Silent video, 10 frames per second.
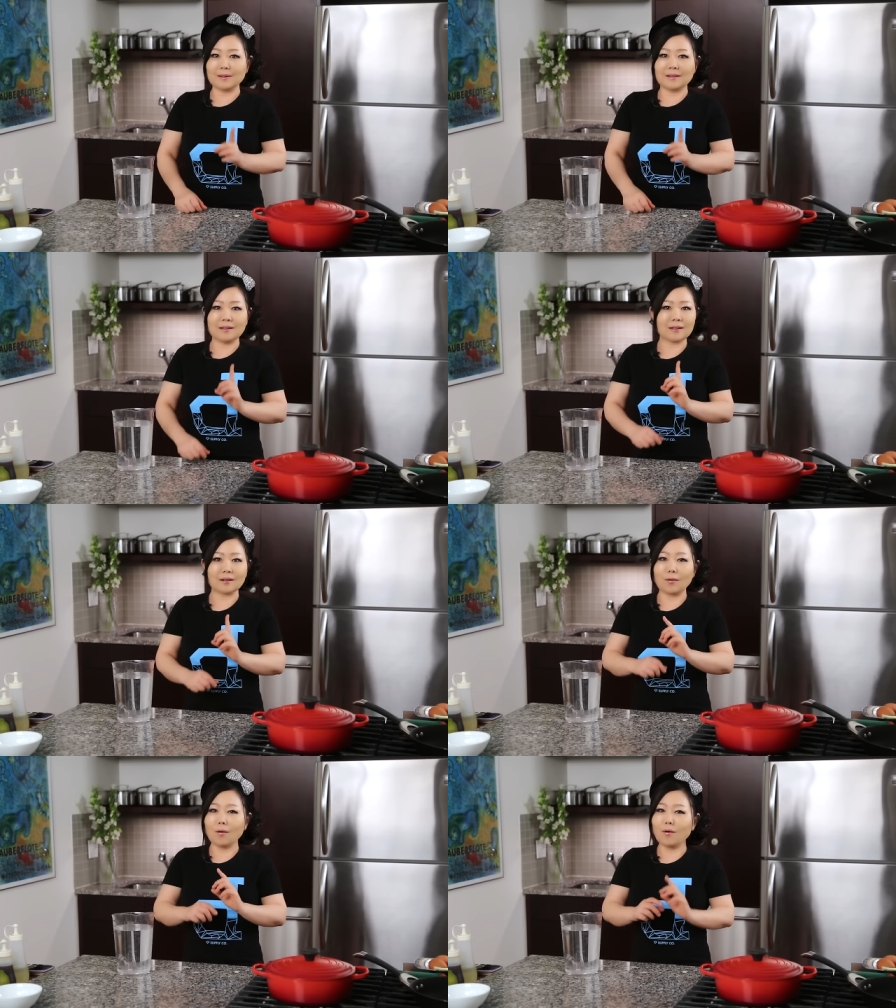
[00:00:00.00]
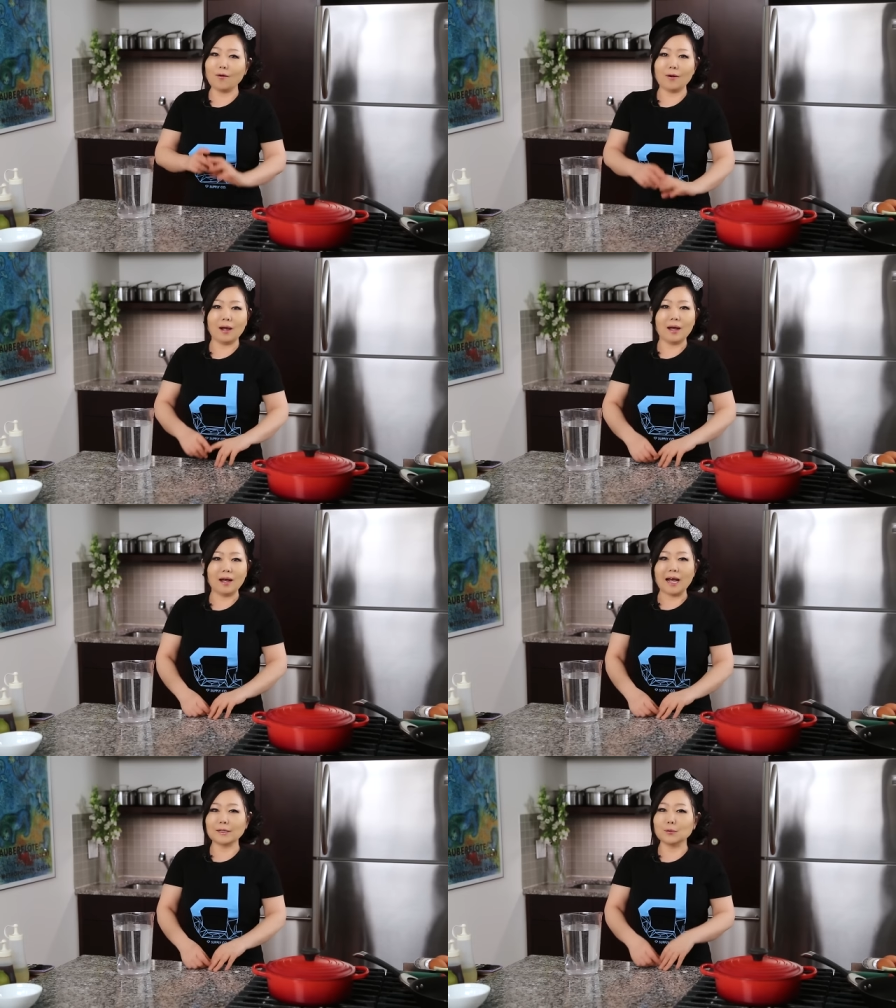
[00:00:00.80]
be thinking, oh,
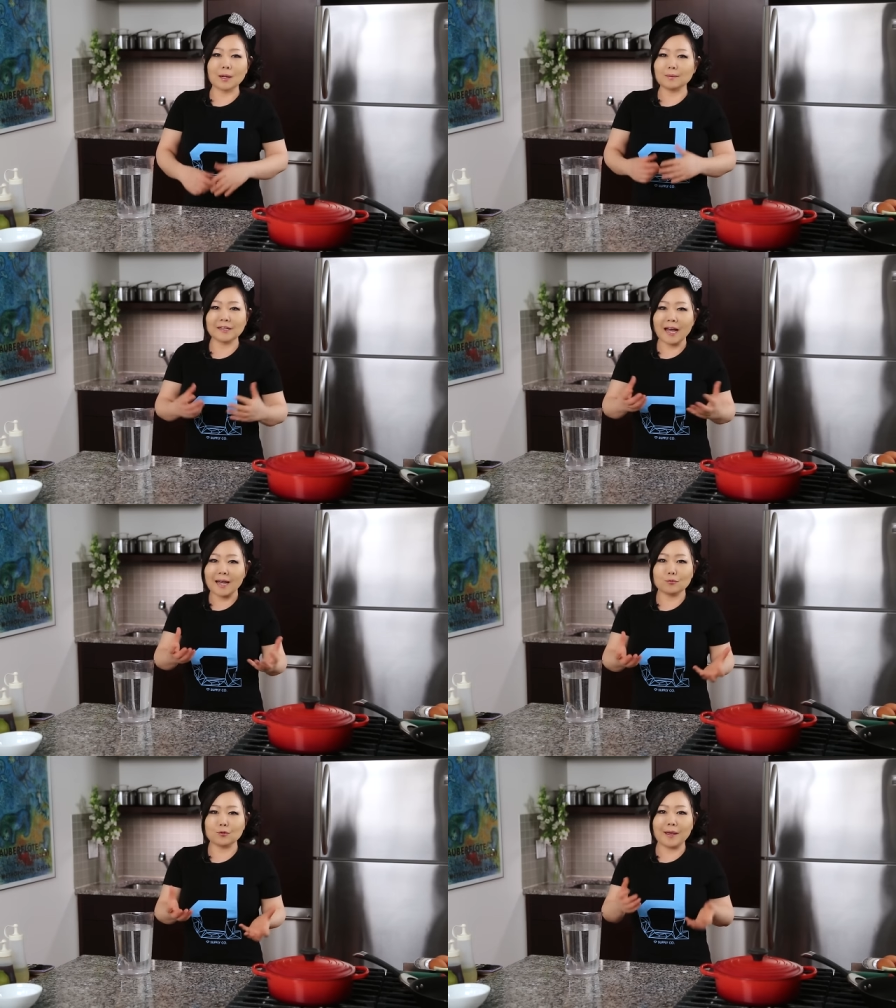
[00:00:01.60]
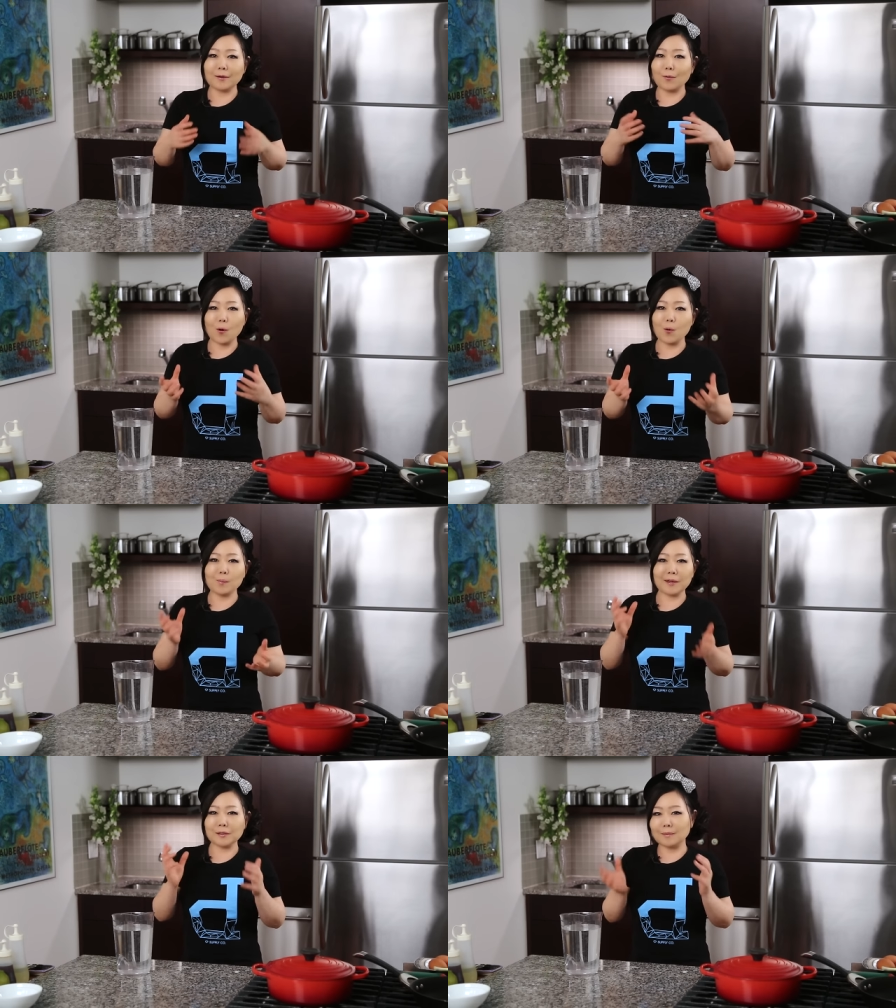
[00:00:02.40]
I don't have time to make a
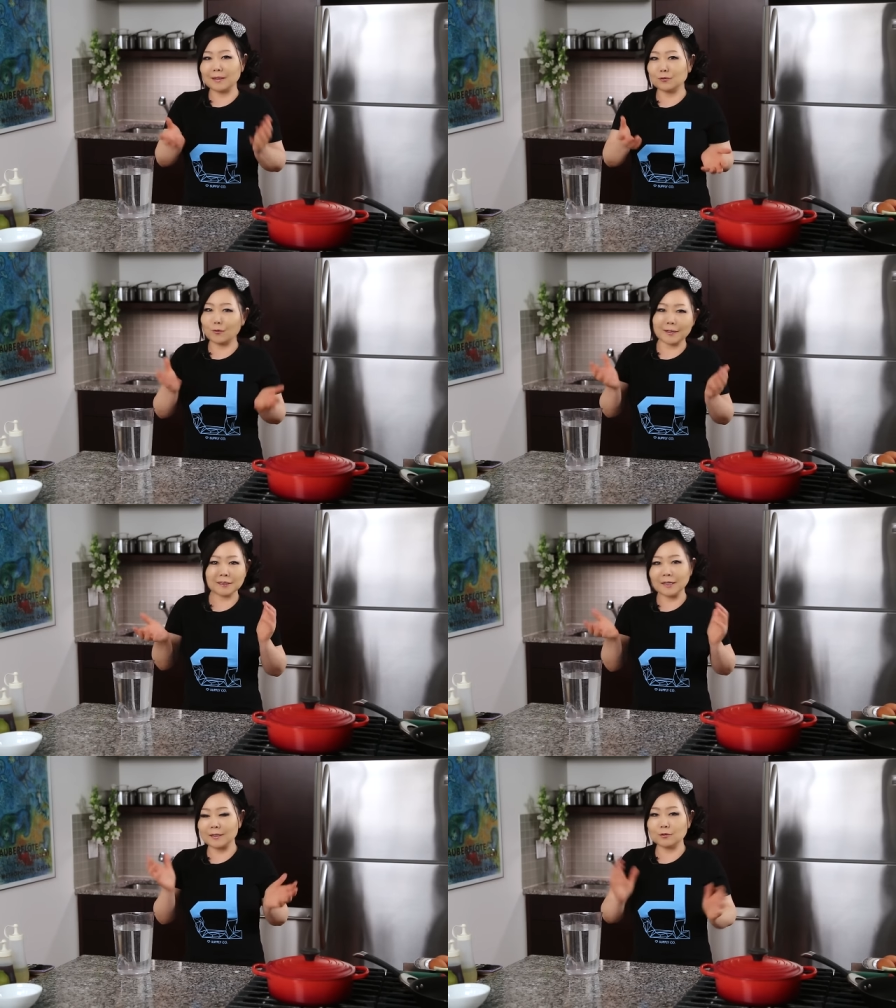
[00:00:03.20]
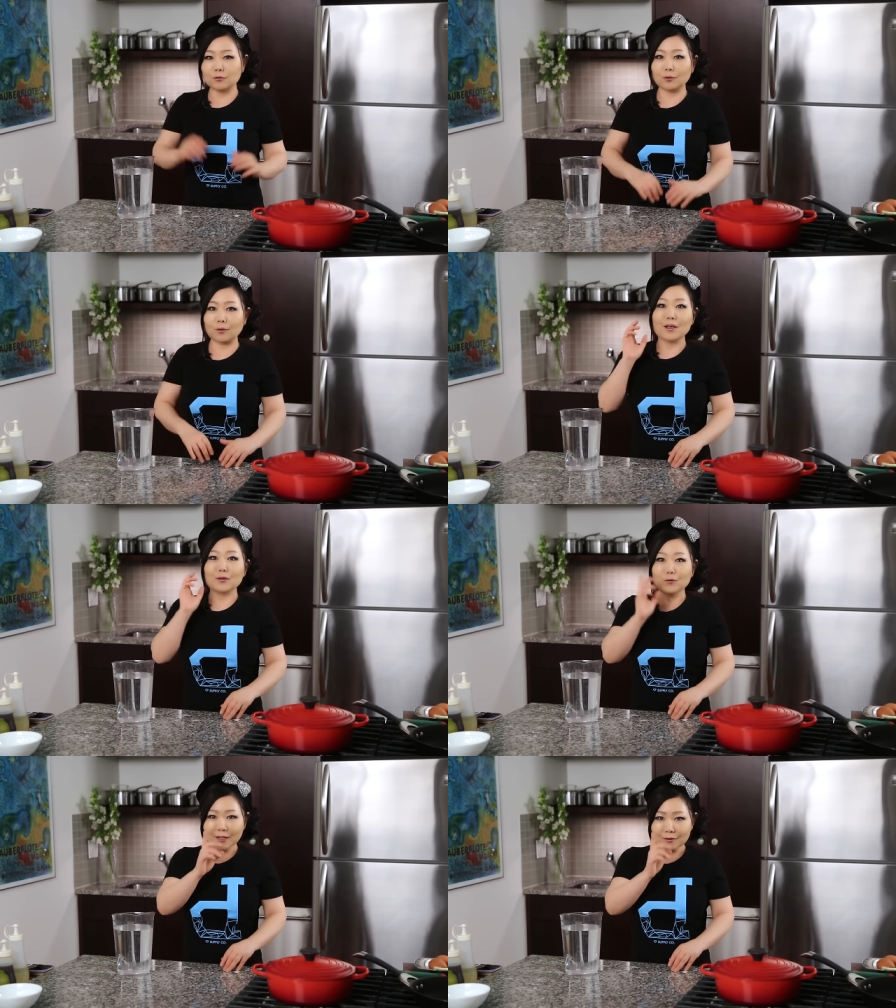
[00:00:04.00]
homemade mandu. What should I do?
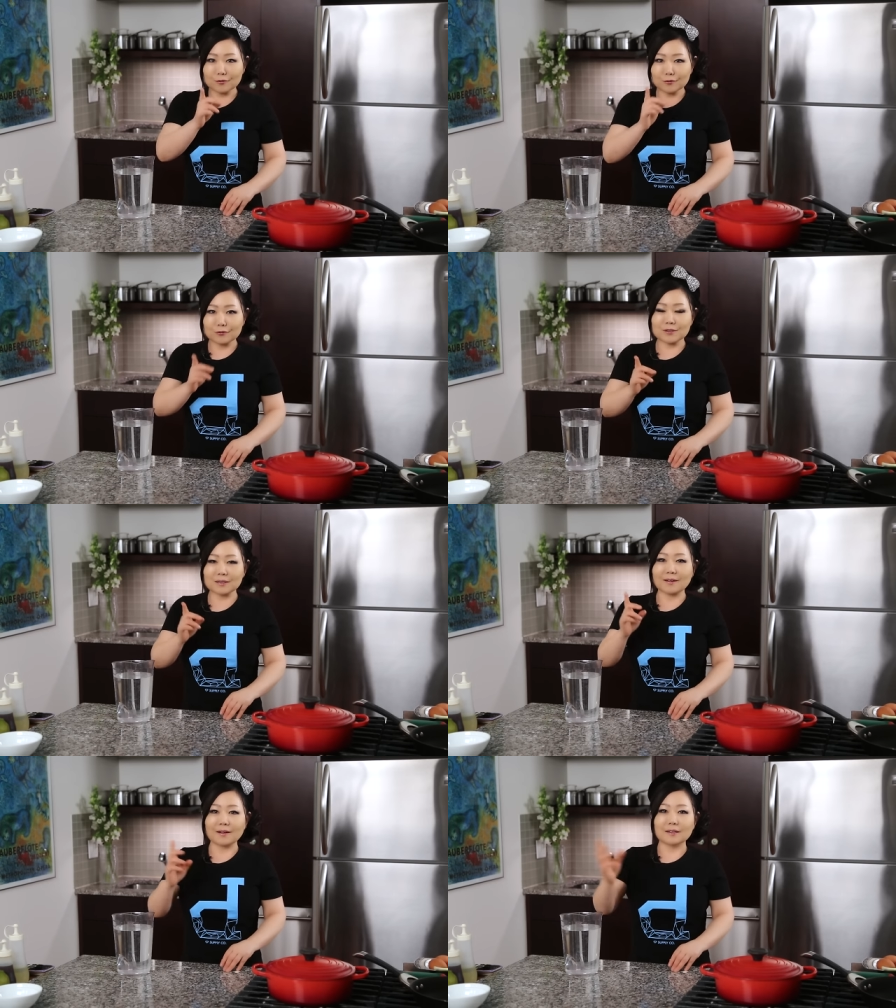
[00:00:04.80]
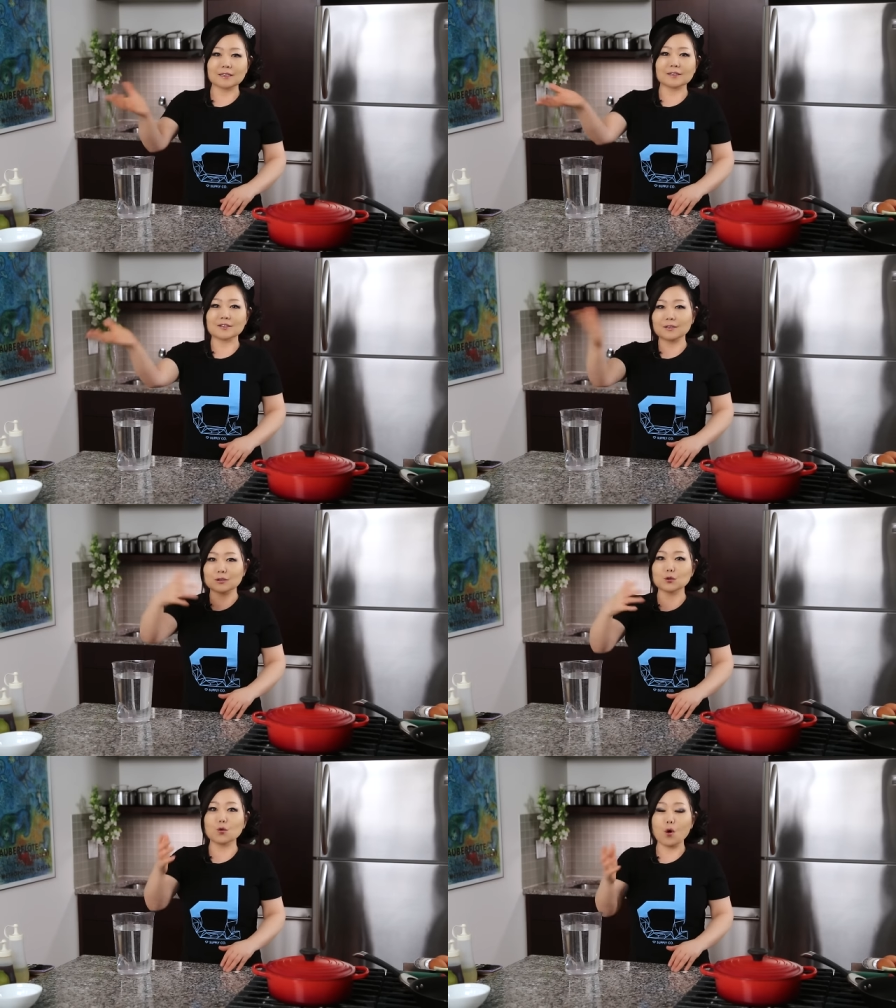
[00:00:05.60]
You can use just the
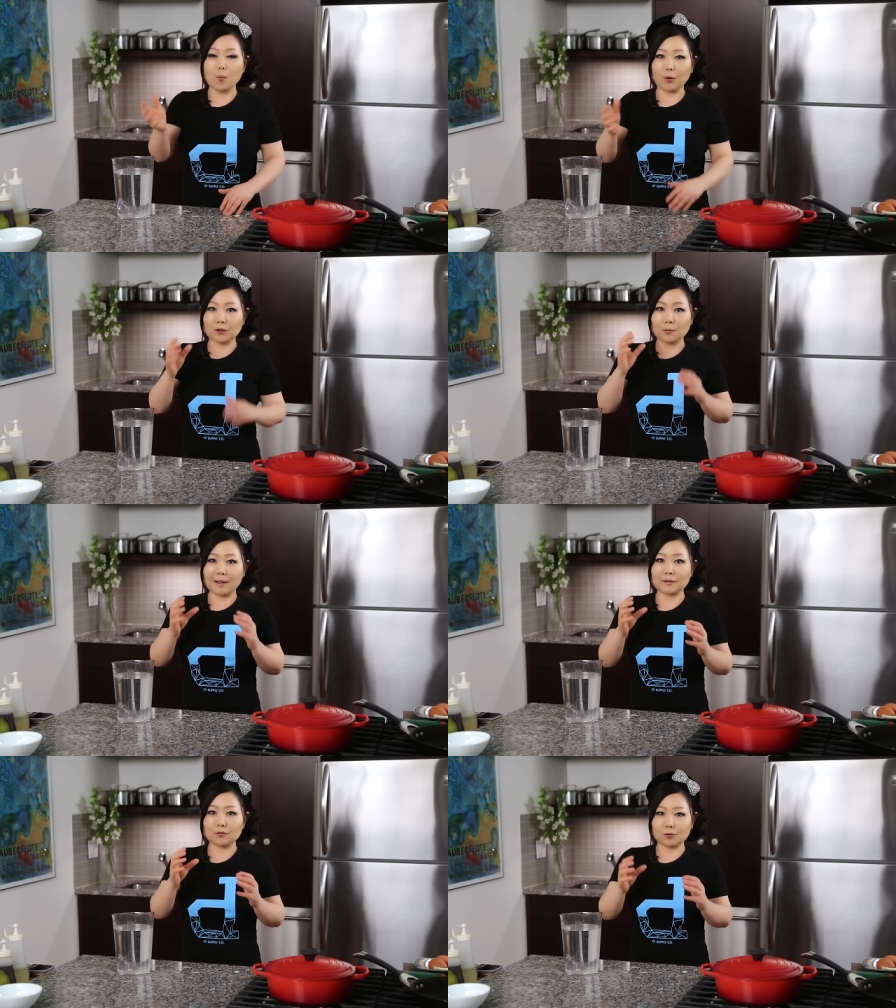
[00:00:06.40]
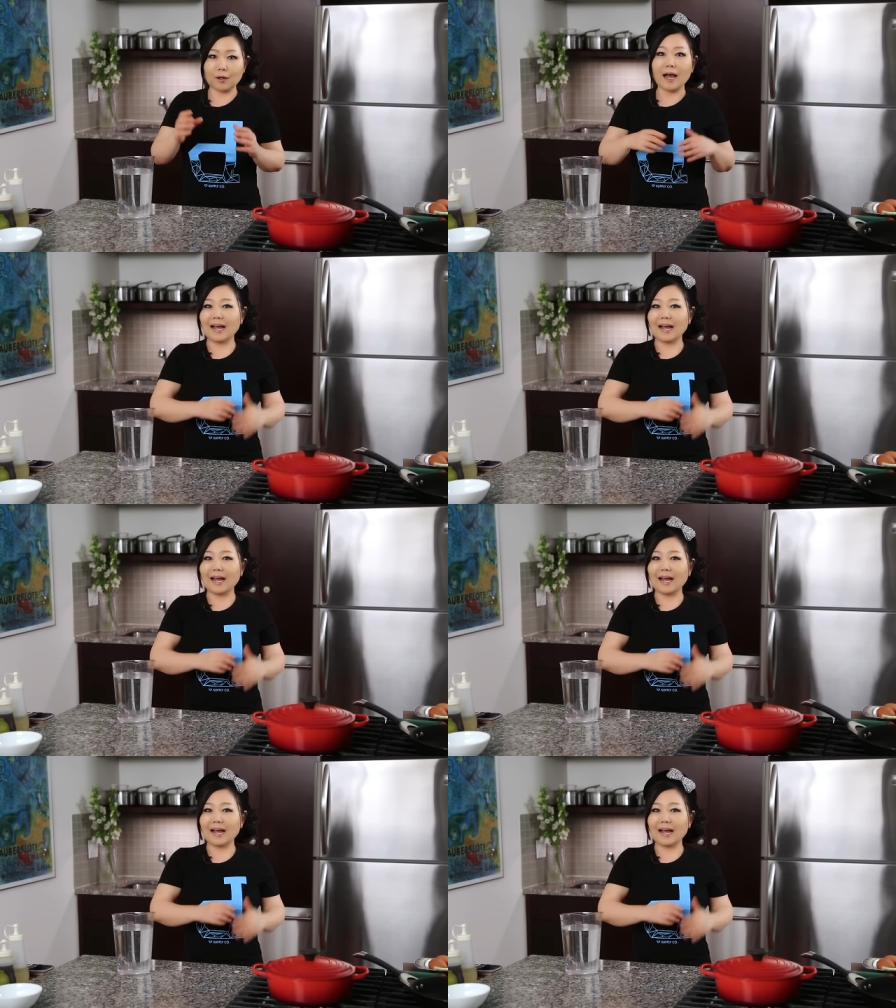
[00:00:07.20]
store-bought mandu.